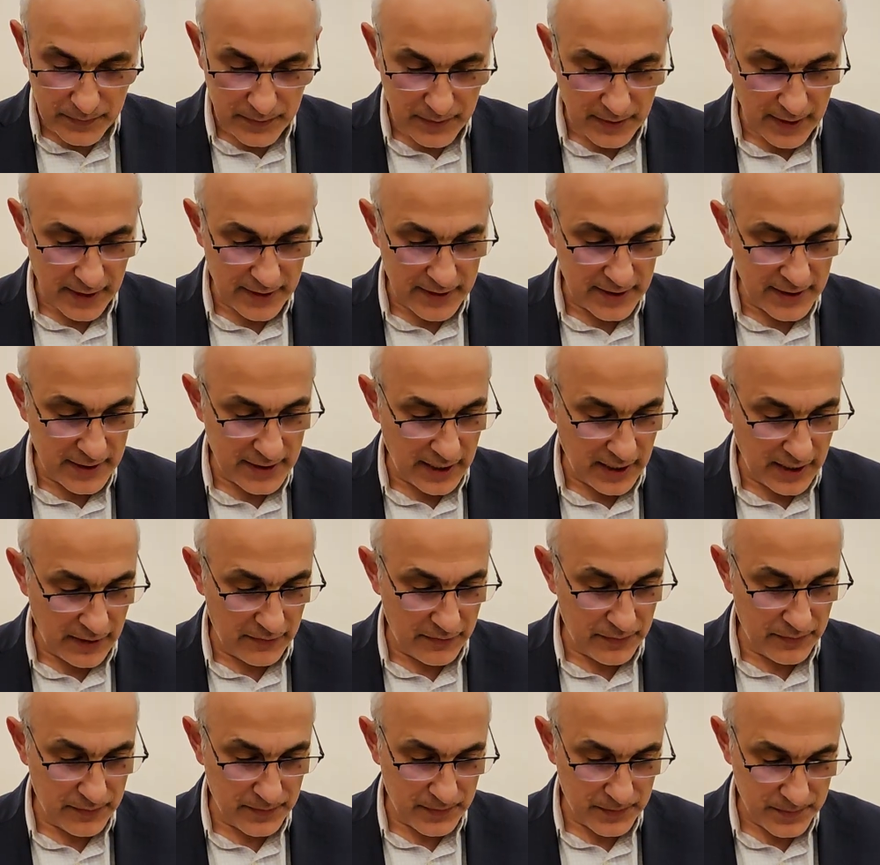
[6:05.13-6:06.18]
they didn't
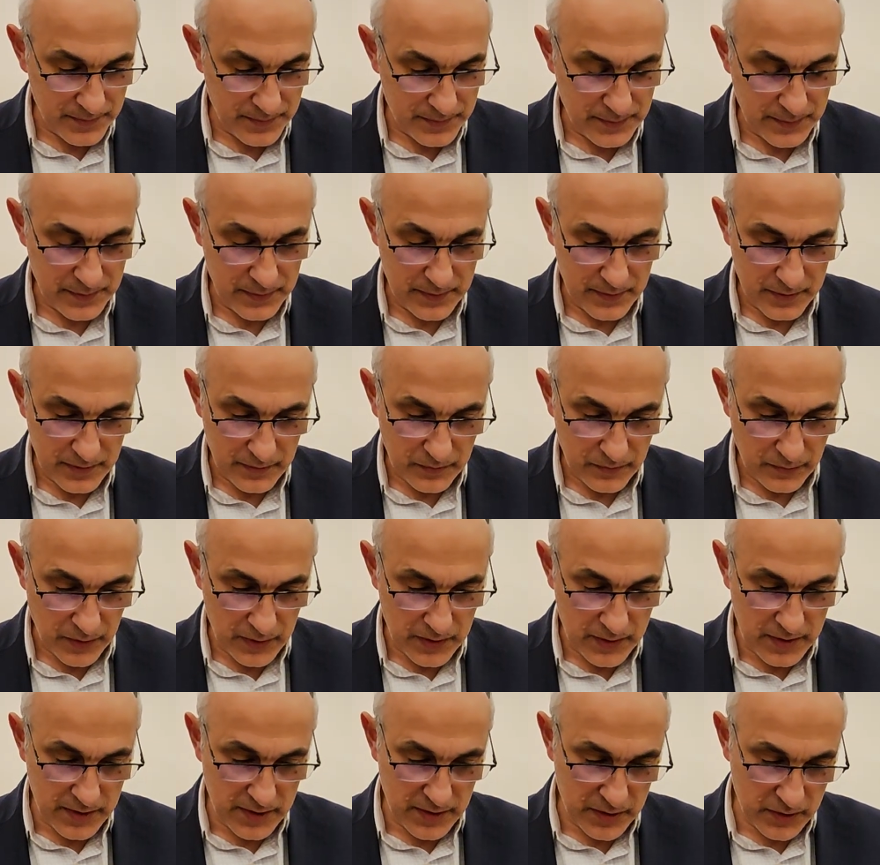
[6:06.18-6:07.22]
have, was
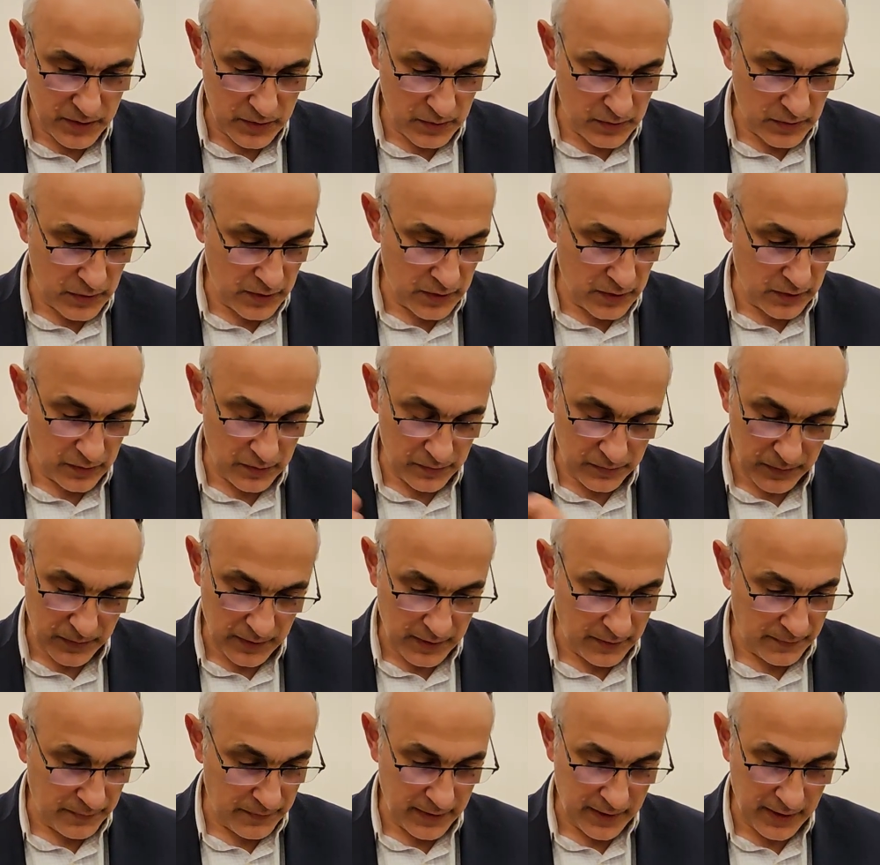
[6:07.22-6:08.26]
destroyed or
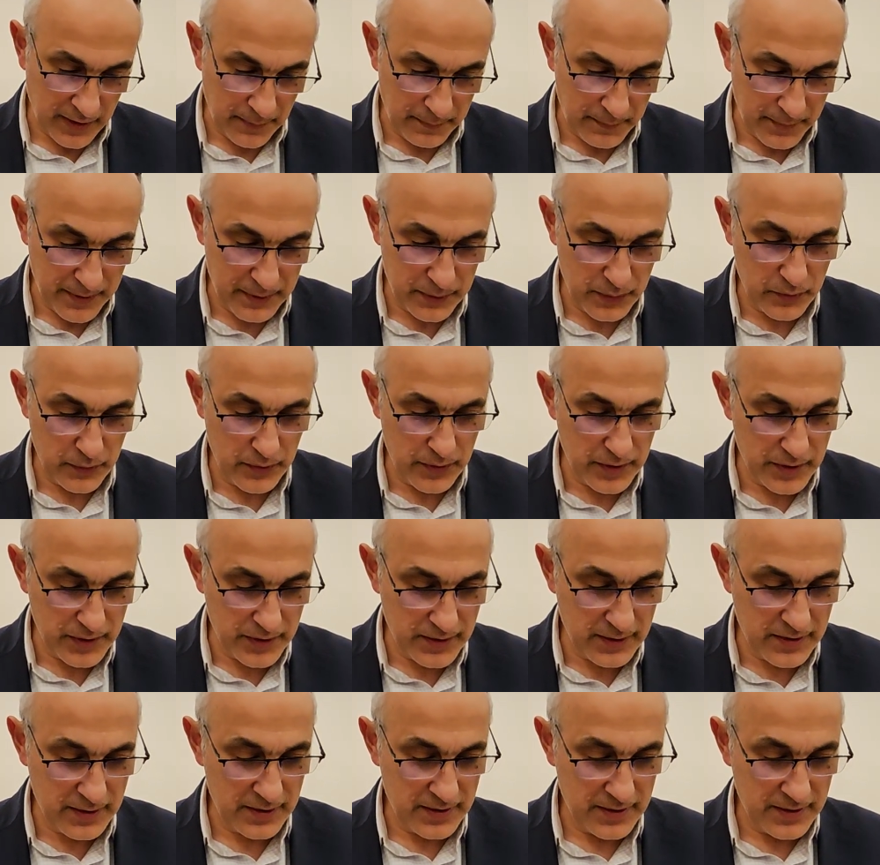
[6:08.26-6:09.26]
whatever happened to it.